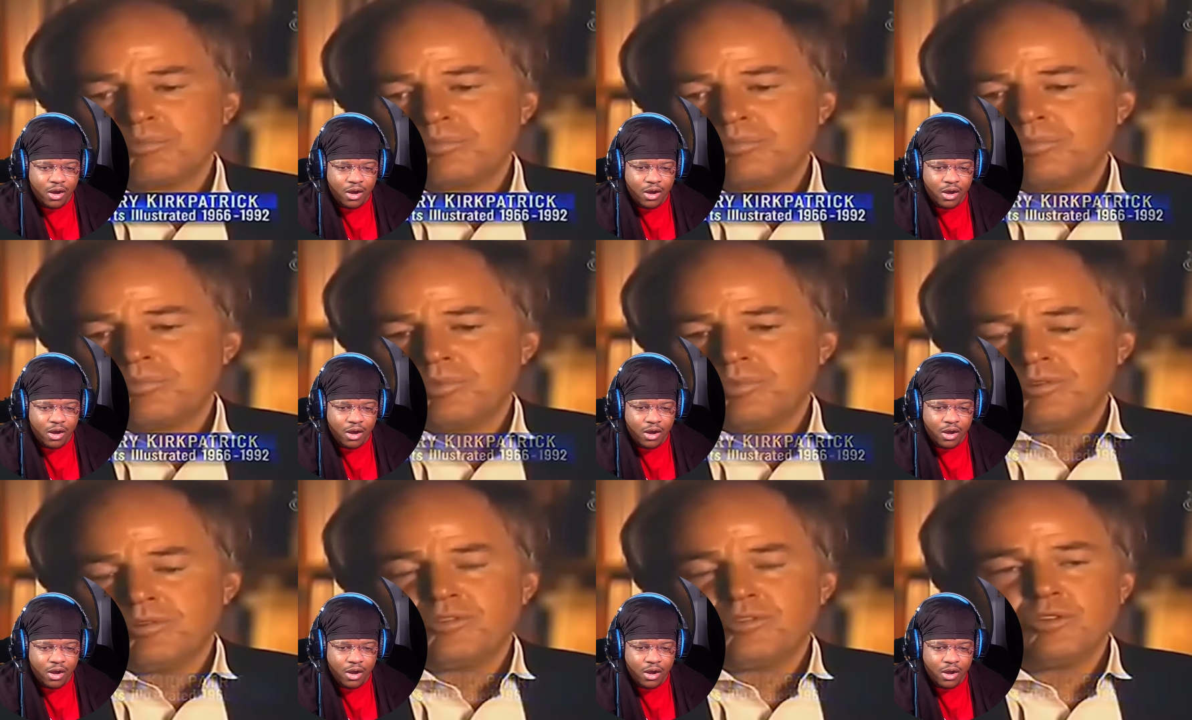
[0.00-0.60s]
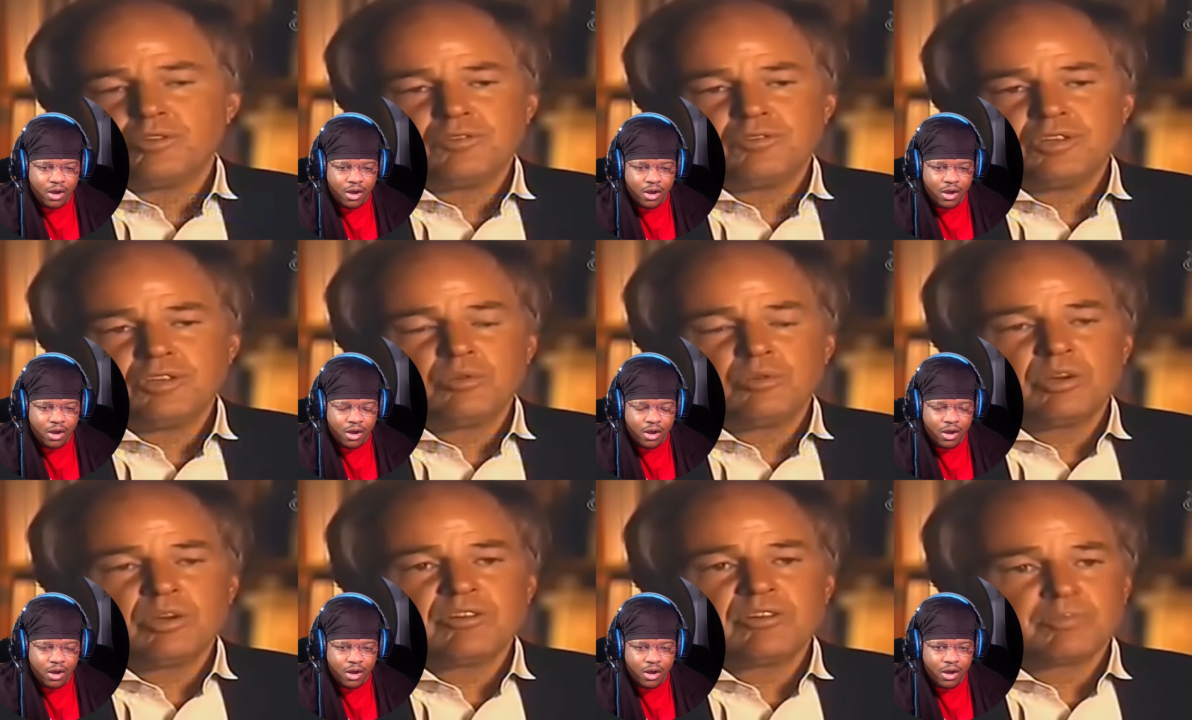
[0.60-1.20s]
Speaker 1: went up
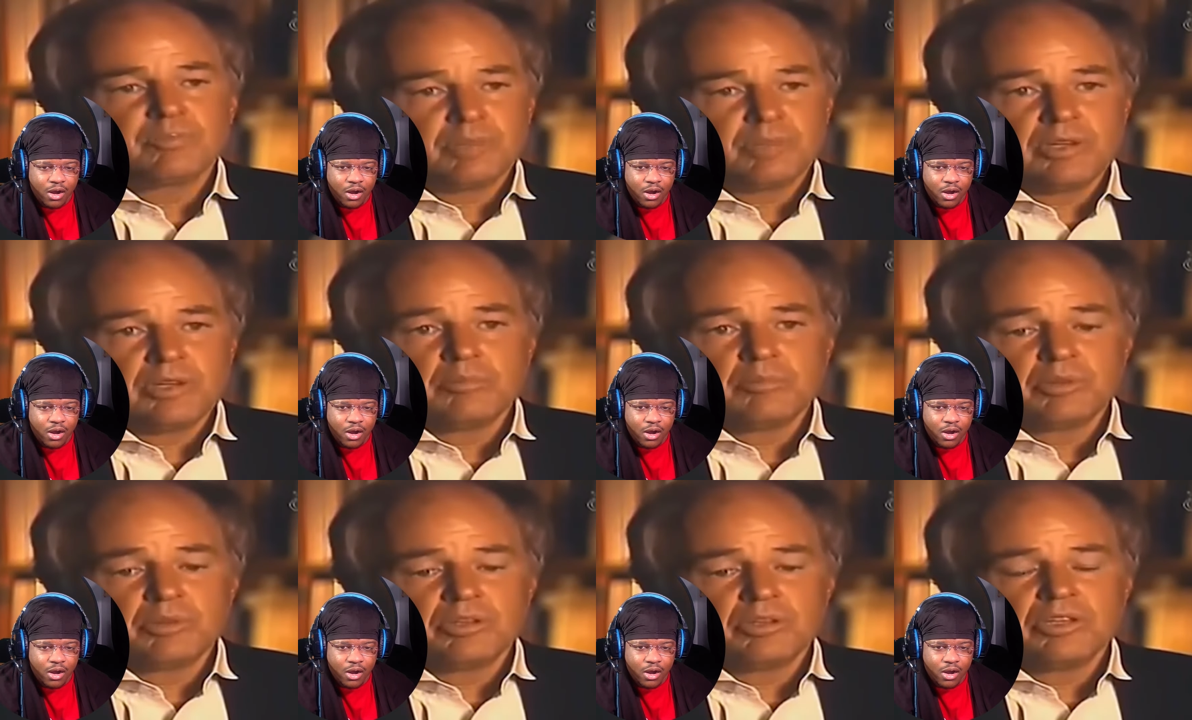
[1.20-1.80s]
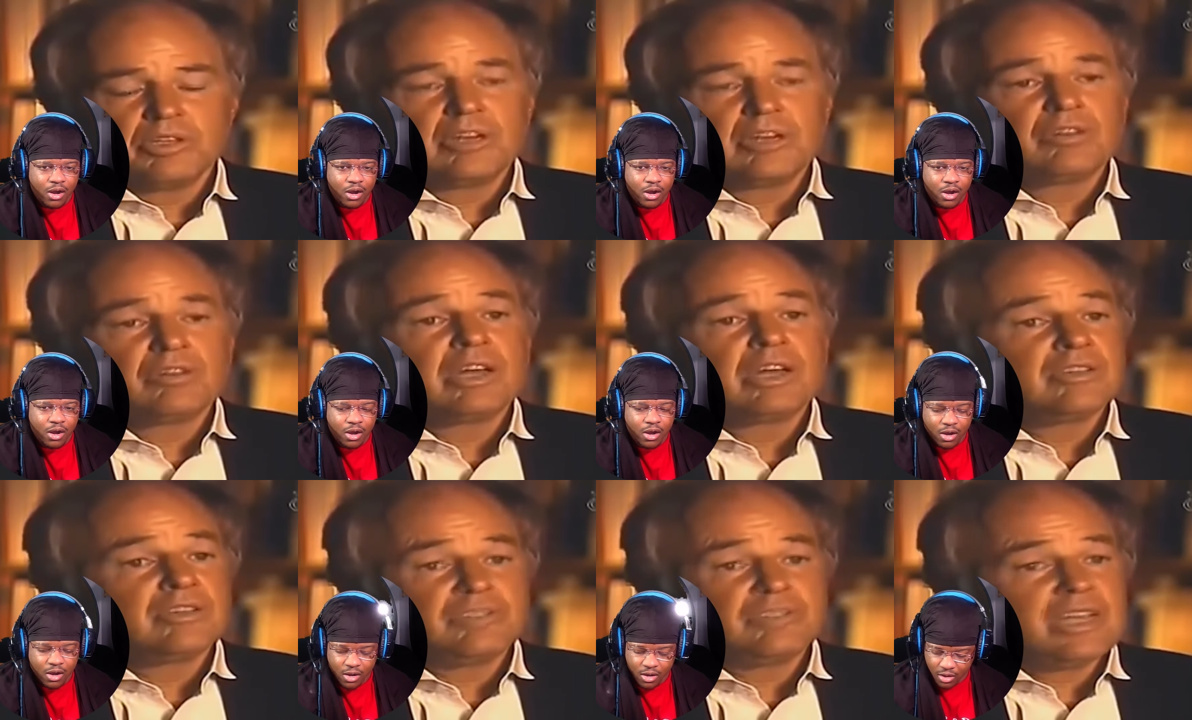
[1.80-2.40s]
a few feet away from Larry
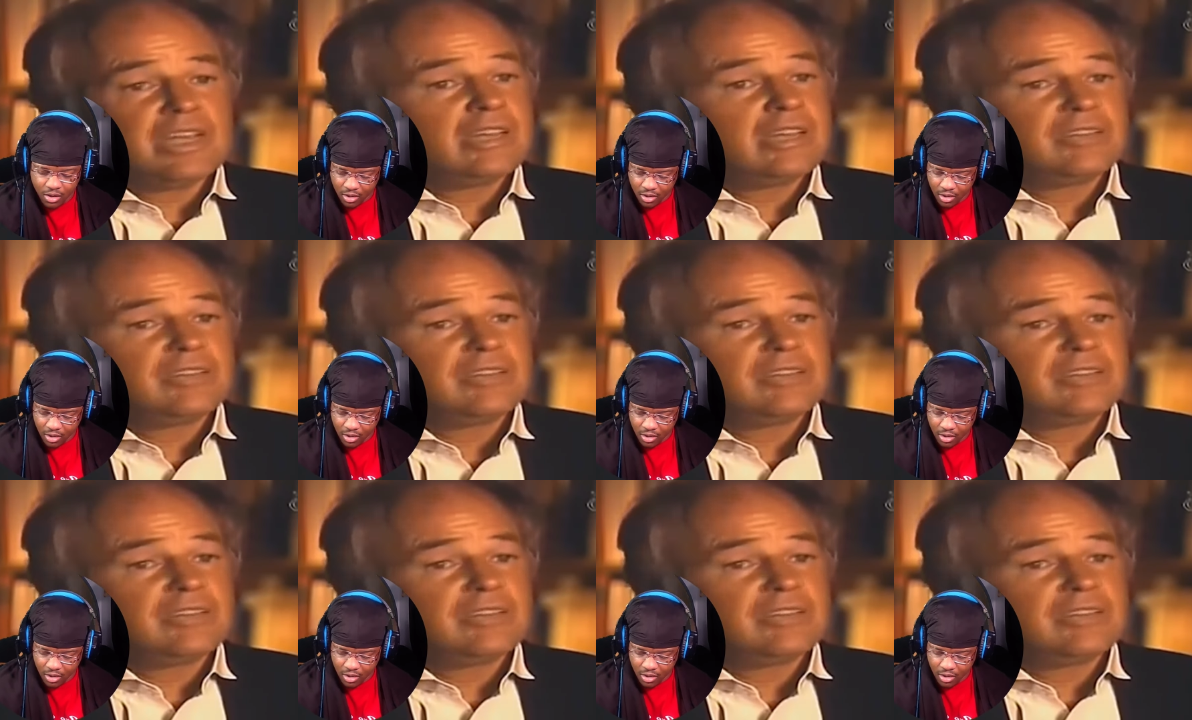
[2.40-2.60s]
Bird and held